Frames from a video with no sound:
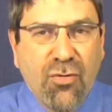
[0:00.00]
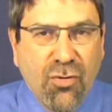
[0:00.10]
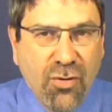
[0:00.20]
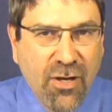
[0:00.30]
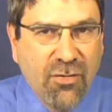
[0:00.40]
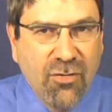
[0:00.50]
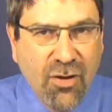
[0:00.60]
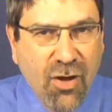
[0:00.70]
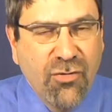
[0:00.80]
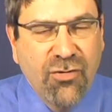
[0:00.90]
you'll enter into
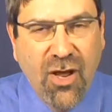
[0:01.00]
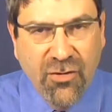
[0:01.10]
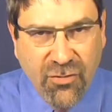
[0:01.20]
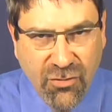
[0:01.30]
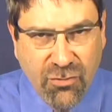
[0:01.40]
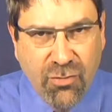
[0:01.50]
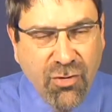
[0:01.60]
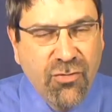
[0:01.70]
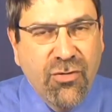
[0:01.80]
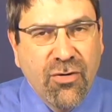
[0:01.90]
negotiations through your
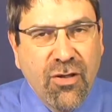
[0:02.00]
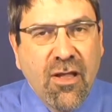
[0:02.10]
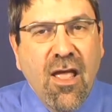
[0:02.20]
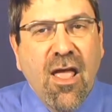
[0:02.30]
attorney